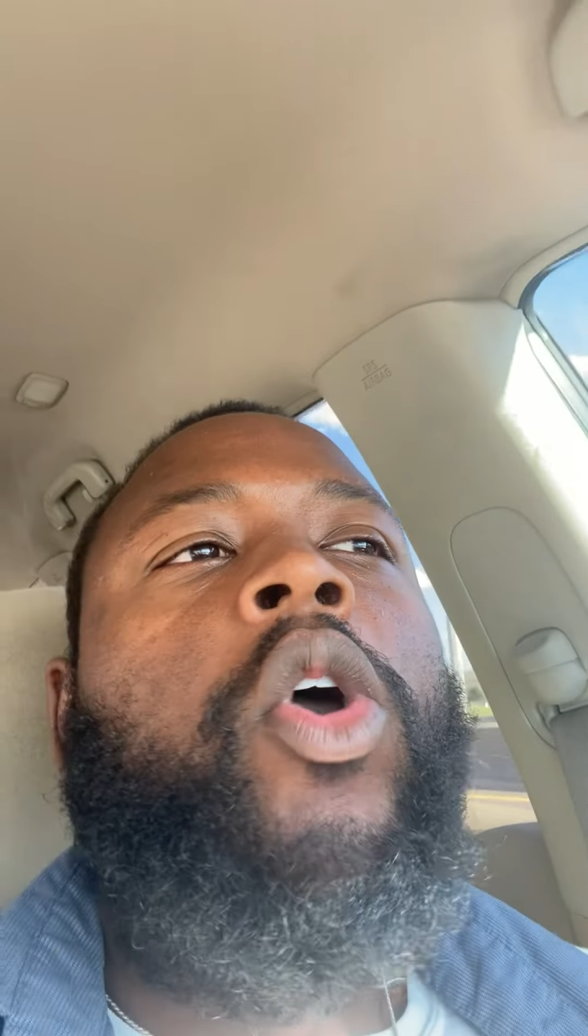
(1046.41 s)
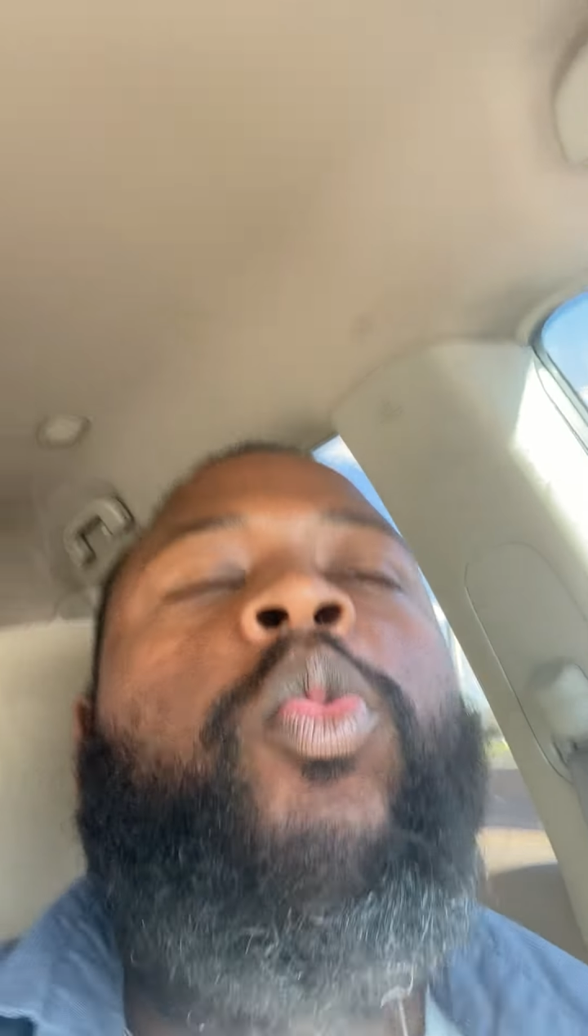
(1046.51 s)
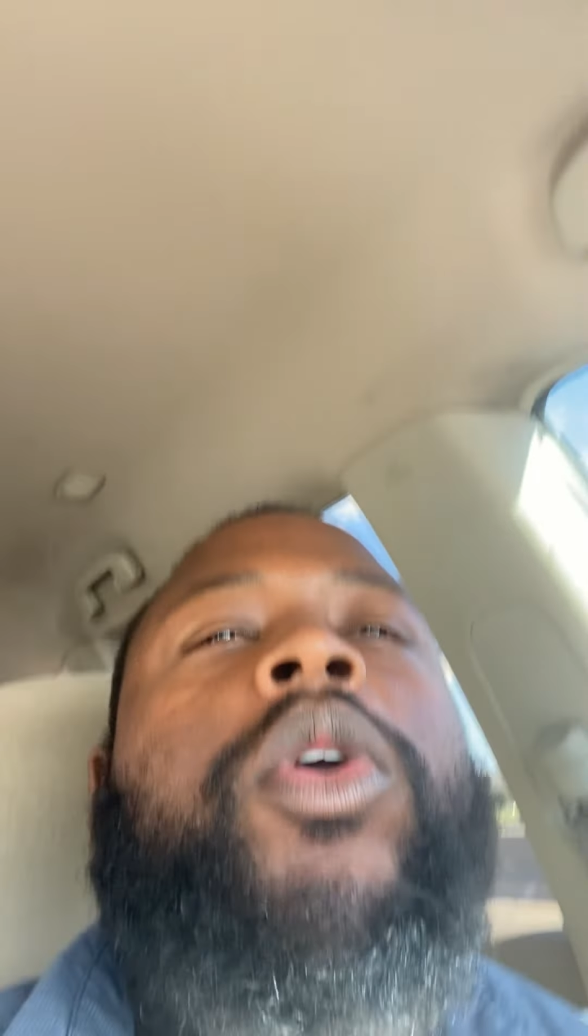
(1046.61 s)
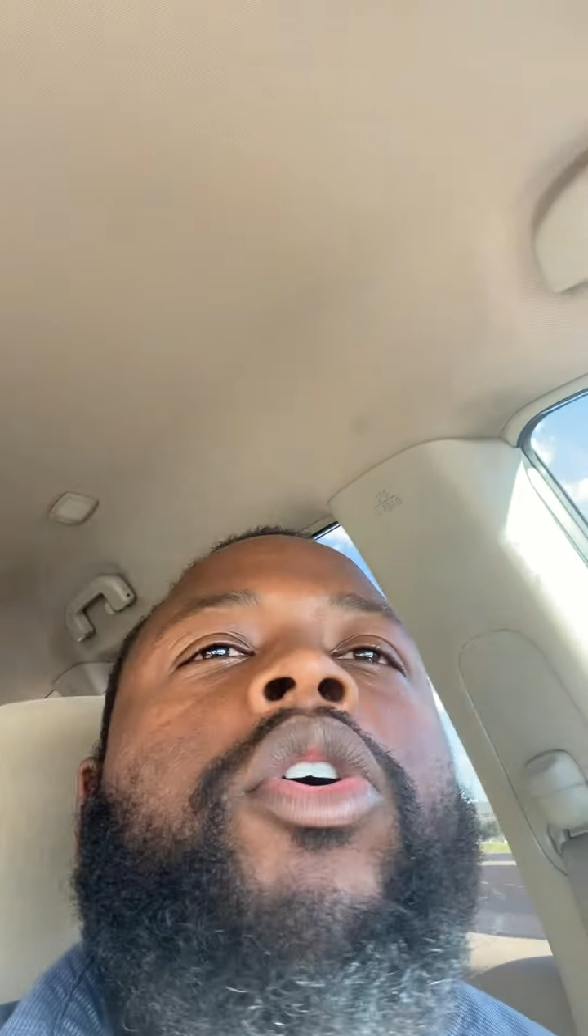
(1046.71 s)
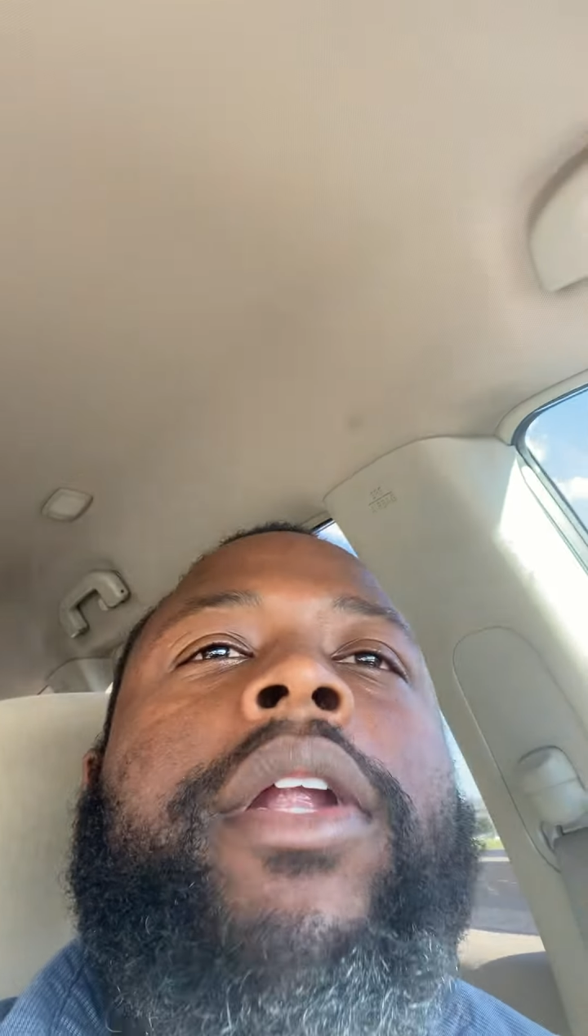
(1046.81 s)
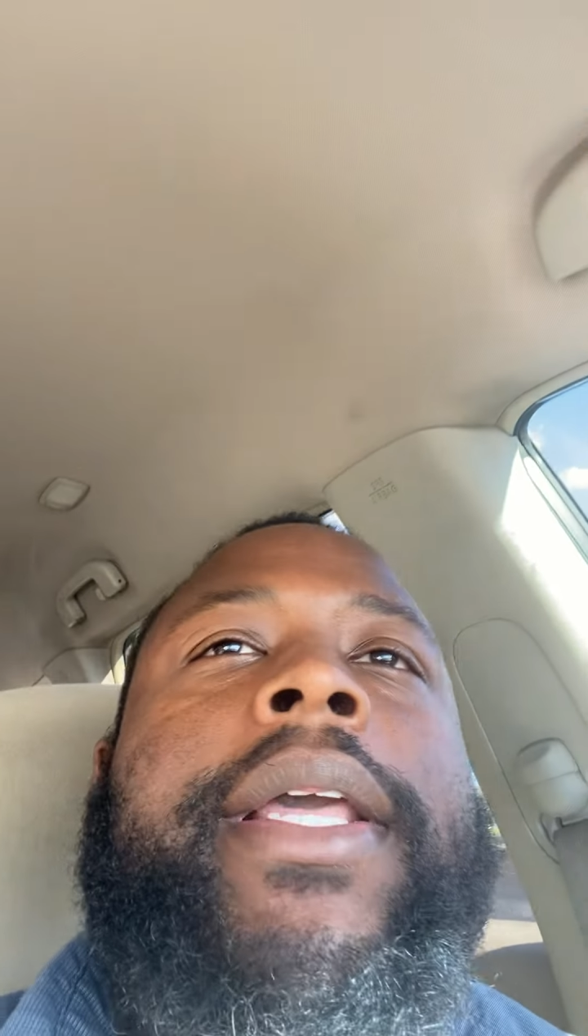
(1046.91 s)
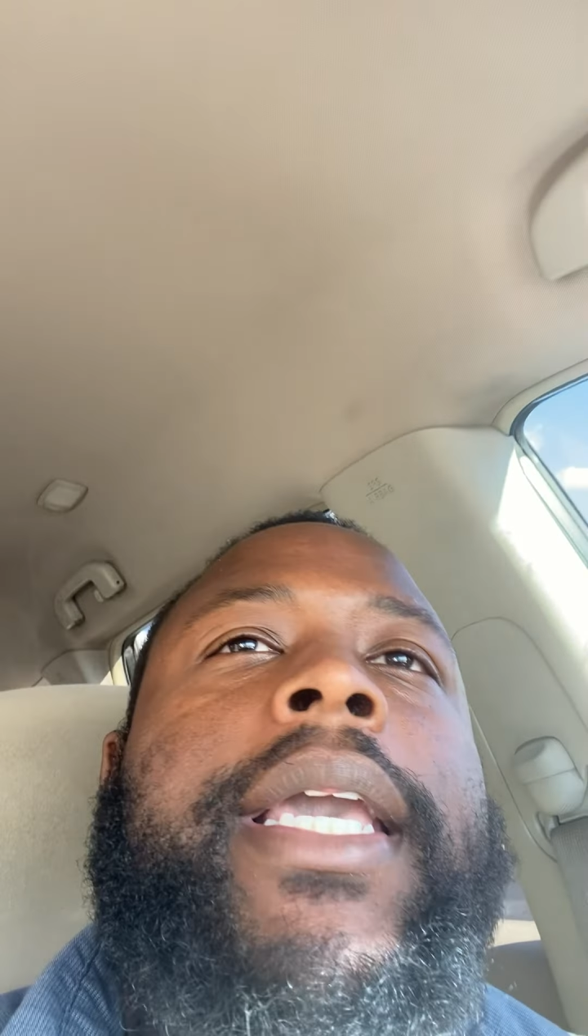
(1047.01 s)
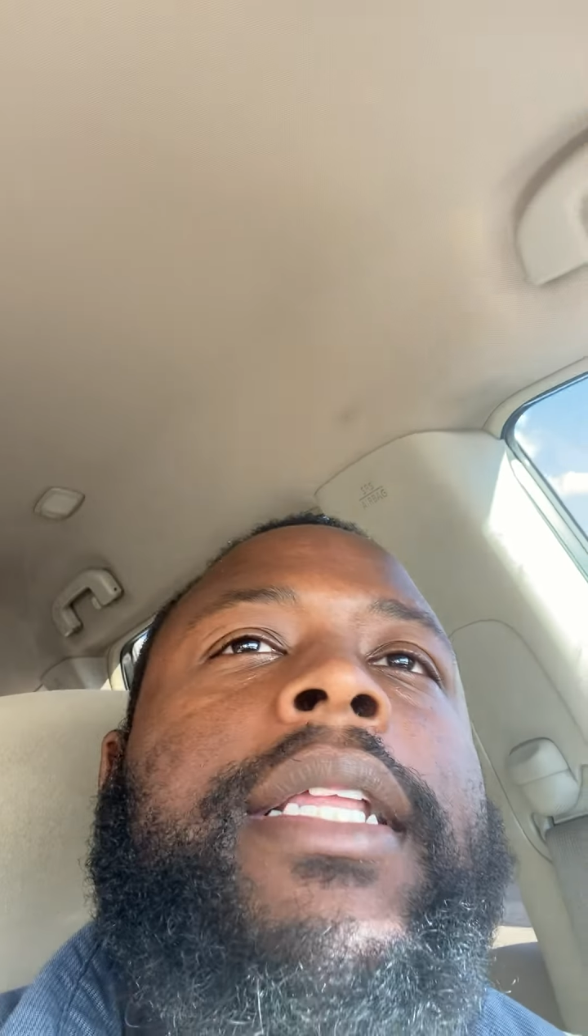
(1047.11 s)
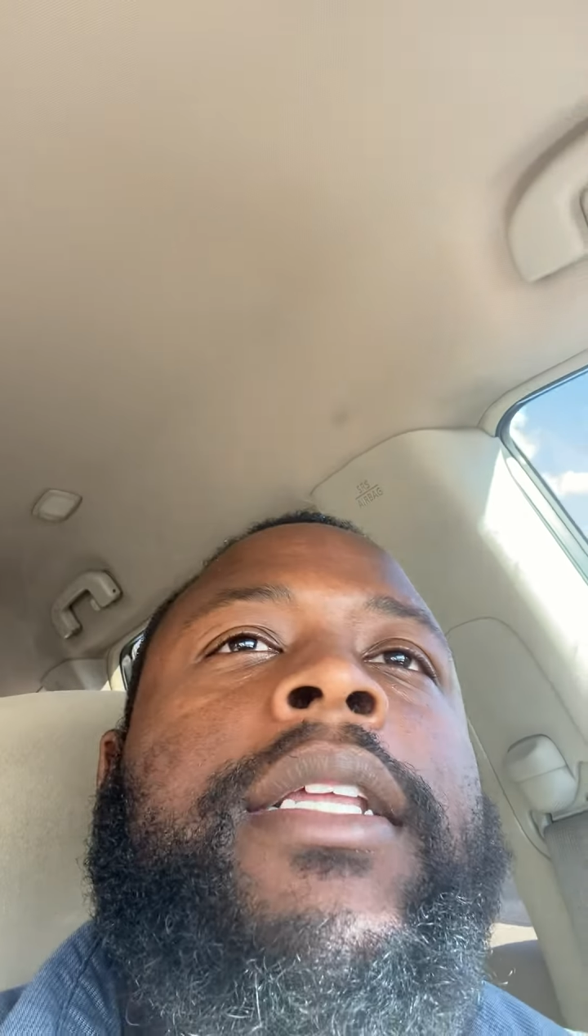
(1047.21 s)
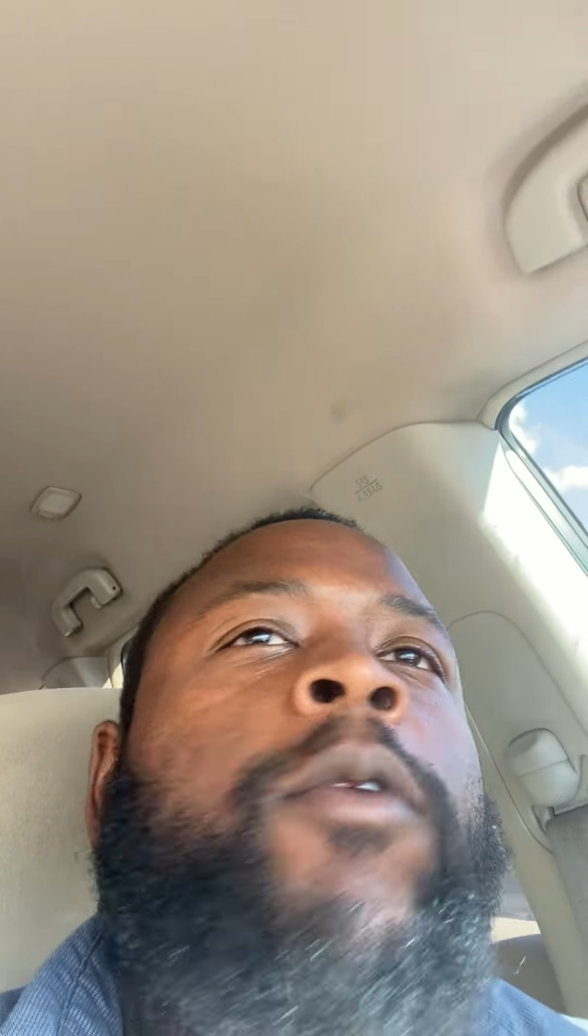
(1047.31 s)
We're going to
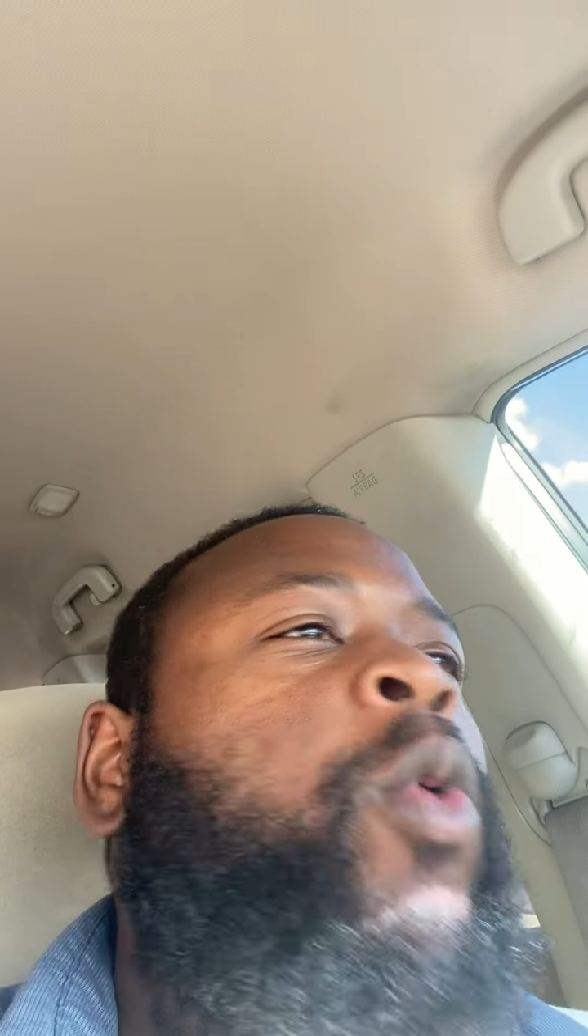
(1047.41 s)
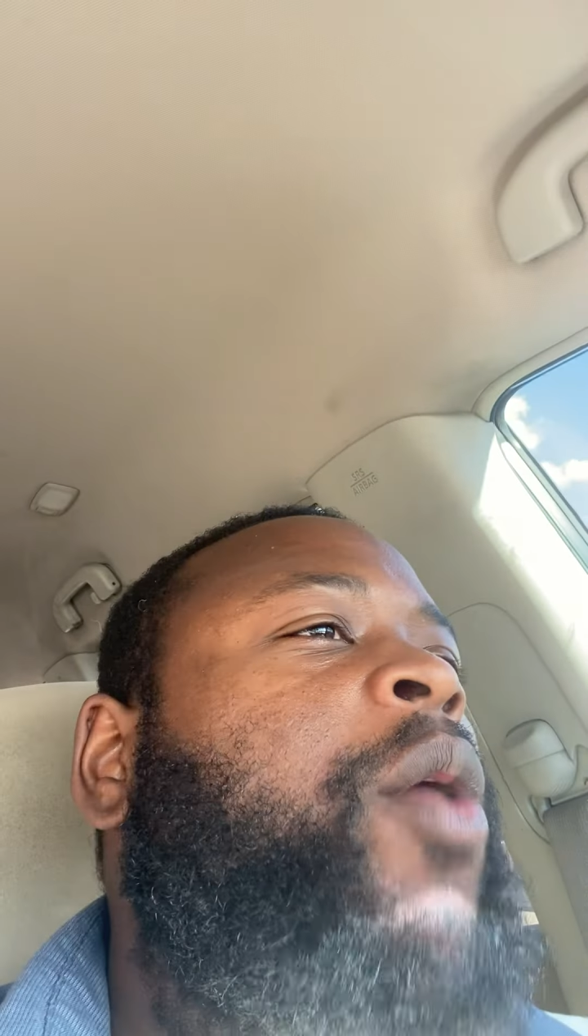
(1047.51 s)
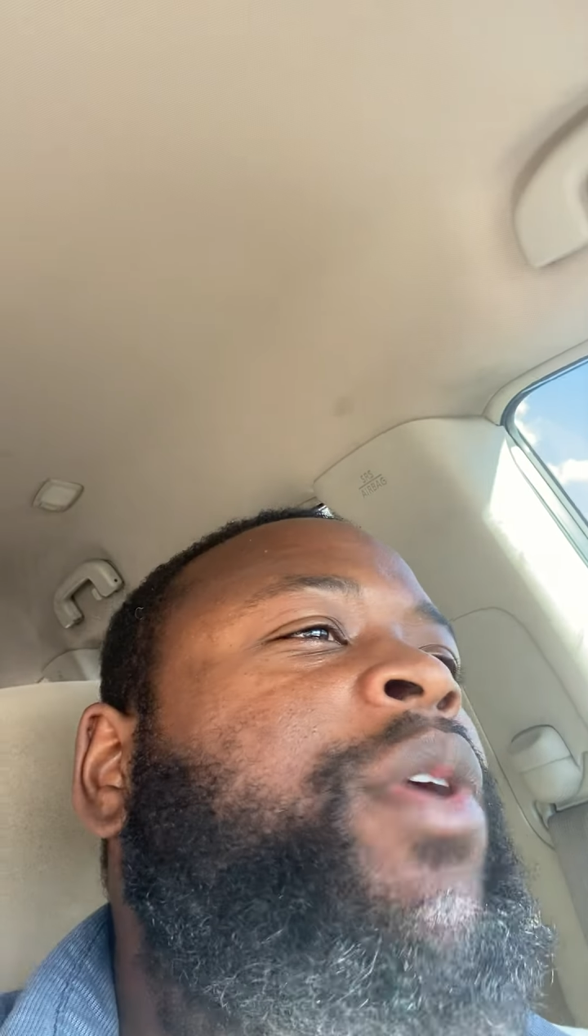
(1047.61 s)
get where